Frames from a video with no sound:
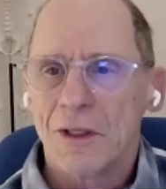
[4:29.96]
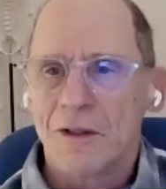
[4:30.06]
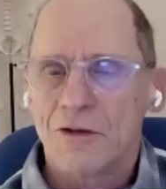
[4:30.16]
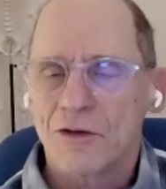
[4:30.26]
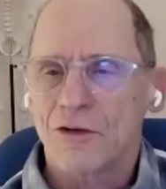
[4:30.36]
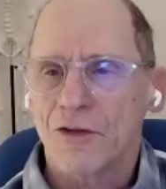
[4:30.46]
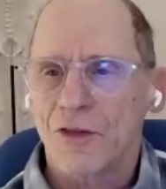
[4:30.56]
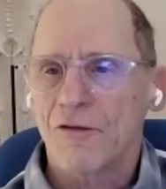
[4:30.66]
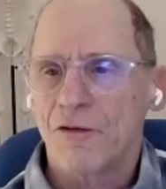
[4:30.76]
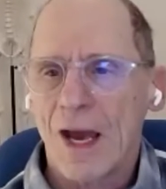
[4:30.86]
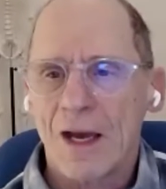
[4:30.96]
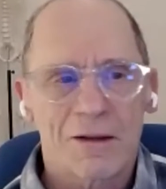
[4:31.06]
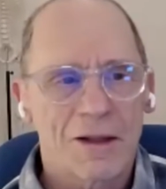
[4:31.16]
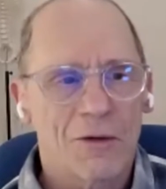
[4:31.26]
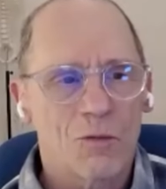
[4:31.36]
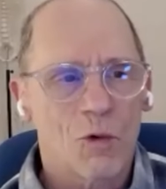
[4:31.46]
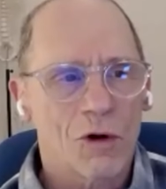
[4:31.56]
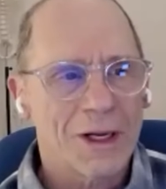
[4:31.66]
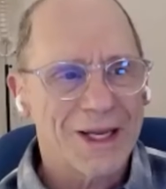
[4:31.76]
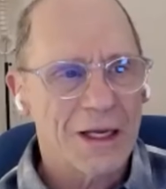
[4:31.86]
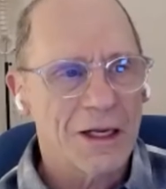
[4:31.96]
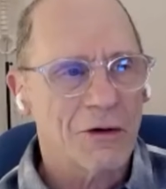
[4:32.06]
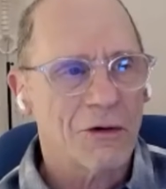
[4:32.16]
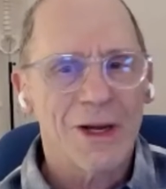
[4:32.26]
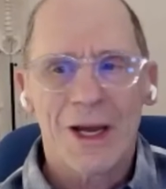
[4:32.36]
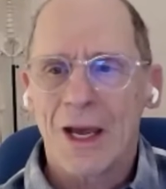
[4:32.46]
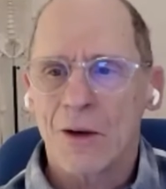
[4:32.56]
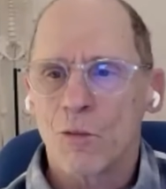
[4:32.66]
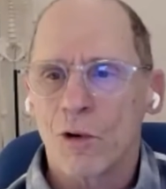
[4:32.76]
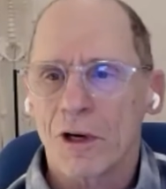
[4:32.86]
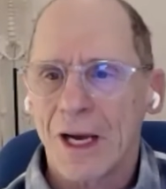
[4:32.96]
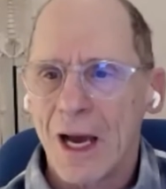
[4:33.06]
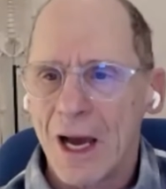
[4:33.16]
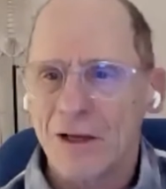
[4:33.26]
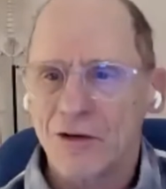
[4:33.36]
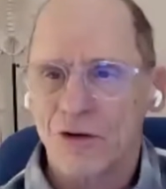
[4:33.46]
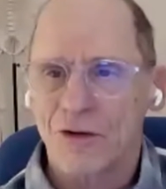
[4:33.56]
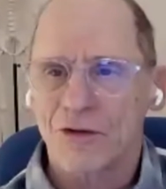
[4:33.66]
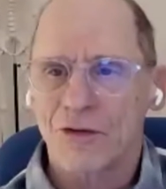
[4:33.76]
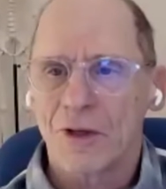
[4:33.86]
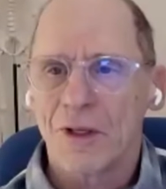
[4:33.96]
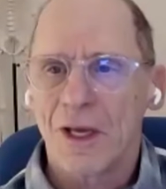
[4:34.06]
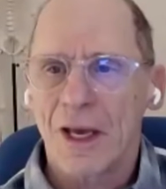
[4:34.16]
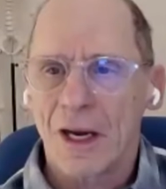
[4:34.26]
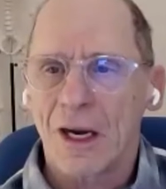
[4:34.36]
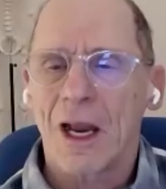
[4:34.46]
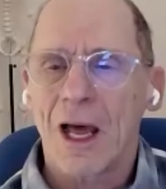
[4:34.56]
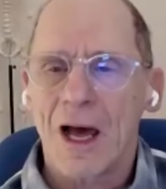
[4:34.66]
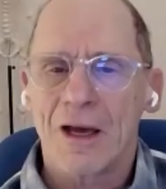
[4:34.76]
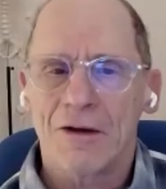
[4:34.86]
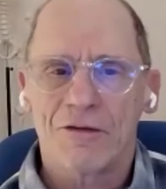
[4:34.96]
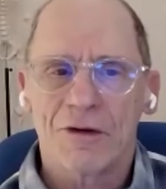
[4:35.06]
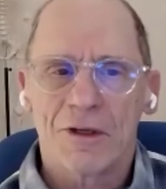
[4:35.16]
just the fact that we're here and we're conscious and alive.